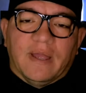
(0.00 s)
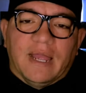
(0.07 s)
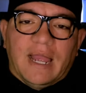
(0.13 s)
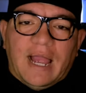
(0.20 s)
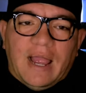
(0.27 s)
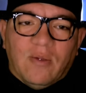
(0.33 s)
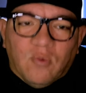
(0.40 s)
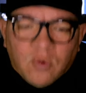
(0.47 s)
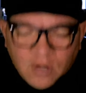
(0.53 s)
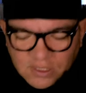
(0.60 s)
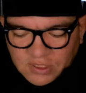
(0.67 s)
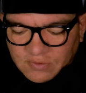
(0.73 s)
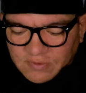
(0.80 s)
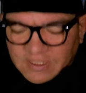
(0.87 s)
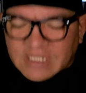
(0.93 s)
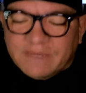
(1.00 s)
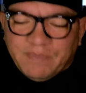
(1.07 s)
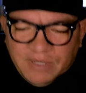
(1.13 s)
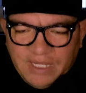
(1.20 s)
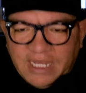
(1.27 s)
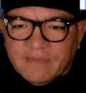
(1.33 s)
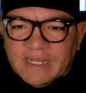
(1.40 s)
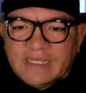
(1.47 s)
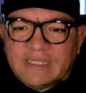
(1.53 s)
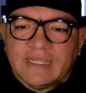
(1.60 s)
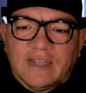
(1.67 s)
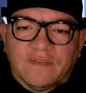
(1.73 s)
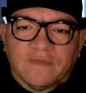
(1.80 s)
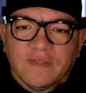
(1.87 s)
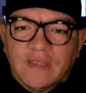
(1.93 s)
I want to explain
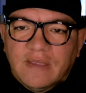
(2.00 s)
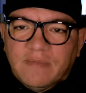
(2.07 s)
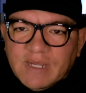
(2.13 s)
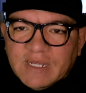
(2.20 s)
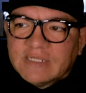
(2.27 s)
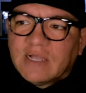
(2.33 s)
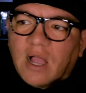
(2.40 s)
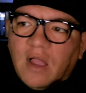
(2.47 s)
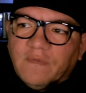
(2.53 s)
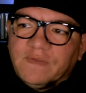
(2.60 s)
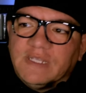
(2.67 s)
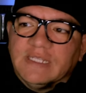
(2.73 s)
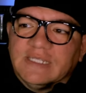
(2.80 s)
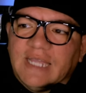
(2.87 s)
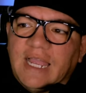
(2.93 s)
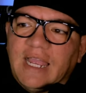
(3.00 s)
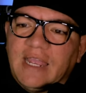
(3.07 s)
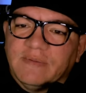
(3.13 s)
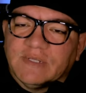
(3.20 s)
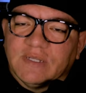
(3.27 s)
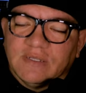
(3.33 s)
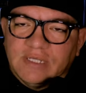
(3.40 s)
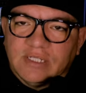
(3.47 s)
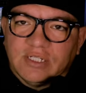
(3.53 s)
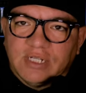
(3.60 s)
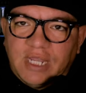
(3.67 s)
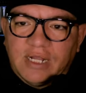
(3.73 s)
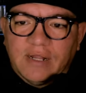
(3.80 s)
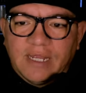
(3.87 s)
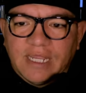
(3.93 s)
myself, because oftentimes on this
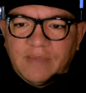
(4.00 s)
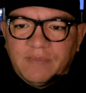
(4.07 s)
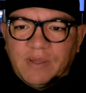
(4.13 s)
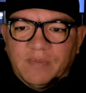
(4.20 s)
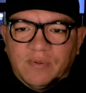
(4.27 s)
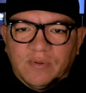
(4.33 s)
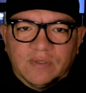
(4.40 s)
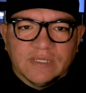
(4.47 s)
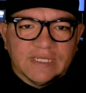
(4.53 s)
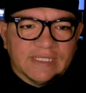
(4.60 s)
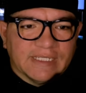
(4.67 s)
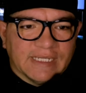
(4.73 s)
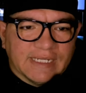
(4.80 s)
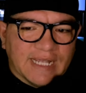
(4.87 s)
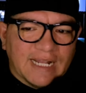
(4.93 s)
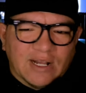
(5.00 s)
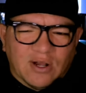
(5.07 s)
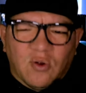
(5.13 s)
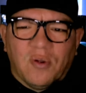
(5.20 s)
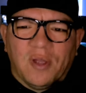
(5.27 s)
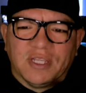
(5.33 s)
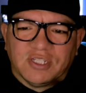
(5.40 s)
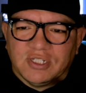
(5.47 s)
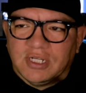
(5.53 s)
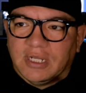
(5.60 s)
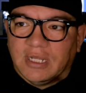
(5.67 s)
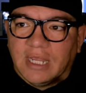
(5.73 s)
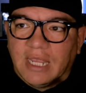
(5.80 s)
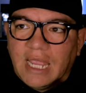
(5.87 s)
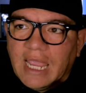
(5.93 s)
channel, I get people to kind of
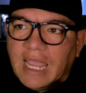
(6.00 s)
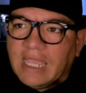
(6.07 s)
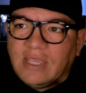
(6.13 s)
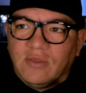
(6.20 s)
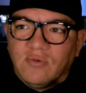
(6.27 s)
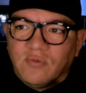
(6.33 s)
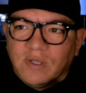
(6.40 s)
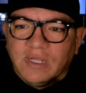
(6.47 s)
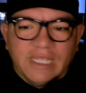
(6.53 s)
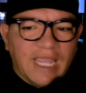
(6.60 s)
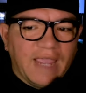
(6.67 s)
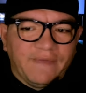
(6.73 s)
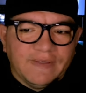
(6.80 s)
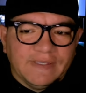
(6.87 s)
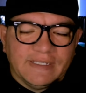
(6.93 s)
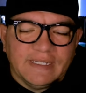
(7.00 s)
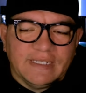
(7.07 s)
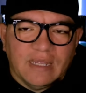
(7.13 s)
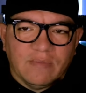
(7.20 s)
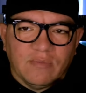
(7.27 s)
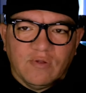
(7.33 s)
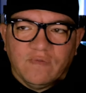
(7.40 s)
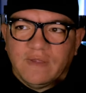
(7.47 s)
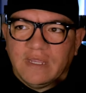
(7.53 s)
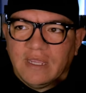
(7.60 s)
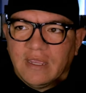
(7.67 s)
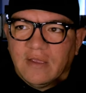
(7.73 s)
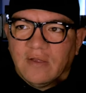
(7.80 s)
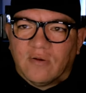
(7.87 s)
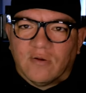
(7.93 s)
question, hey, you really haven't seen that movie?
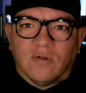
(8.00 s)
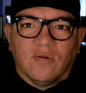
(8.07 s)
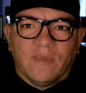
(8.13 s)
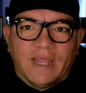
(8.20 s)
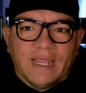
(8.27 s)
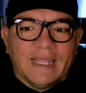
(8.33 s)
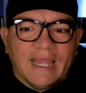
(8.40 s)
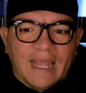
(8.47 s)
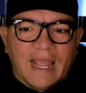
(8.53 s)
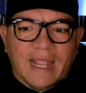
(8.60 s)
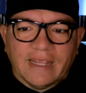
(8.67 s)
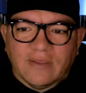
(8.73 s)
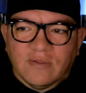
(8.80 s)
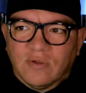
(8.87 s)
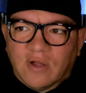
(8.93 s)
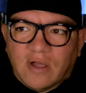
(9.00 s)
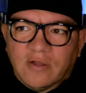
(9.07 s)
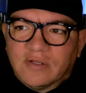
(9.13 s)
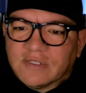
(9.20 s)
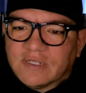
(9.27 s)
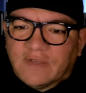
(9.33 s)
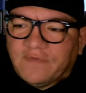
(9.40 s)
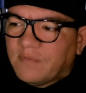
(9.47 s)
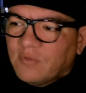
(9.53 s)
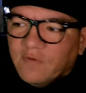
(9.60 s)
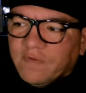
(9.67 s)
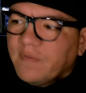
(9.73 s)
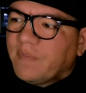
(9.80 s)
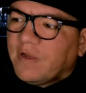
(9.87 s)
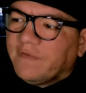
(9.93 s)
Or, oh my God, you call yourself a
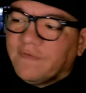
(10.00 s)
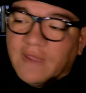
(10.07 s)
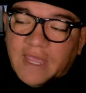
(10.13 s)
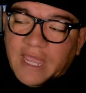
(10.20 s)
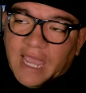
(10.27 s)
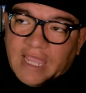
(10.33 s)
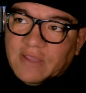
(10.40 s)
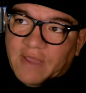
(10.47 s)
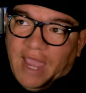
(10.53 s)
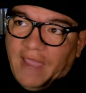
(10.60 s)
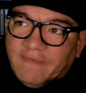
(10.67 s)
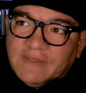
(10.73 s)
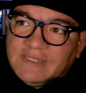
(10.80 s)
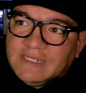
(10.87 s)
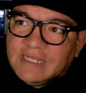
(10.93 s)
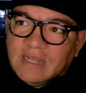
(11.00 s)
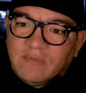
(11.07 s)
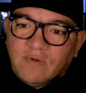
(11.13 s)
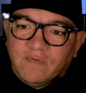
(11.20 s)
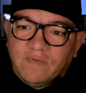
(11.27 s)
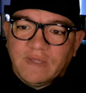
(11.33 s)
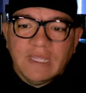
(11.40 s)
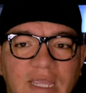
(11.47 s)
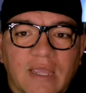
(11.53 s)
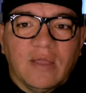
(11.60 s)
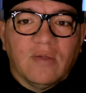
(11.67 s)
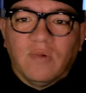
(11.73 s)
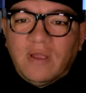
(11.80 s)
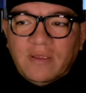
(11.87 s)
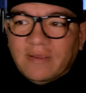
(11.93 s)
movie buff and you haven't seen that movie?
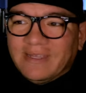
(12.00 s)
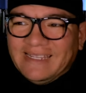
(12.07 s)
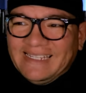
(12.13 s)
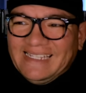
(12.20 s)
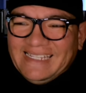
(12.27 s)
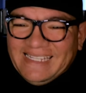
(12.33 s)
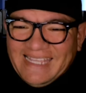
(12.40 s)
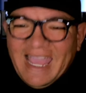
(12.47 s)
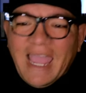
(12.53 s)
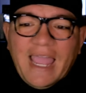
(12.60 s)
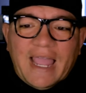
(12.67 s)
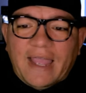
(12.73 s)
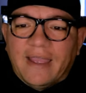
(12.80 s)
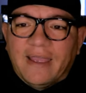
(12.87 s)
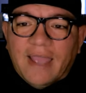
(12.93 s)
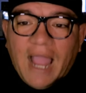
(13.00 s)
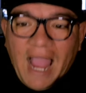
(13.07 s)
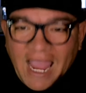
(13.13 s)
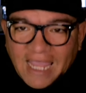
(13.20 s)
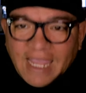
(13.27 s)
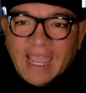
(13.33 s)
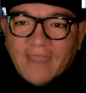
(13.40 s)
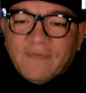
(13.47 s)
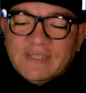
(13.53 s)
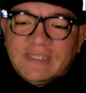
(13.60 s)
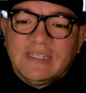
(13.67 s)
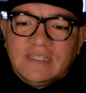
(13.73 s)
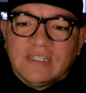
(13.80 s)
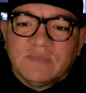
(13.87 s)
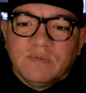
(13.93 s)
Well, yeah, I haven't
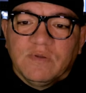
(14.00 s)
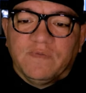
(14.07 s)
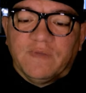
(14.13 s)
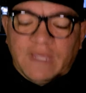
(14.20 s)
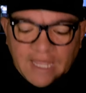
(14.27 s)
seen this movie.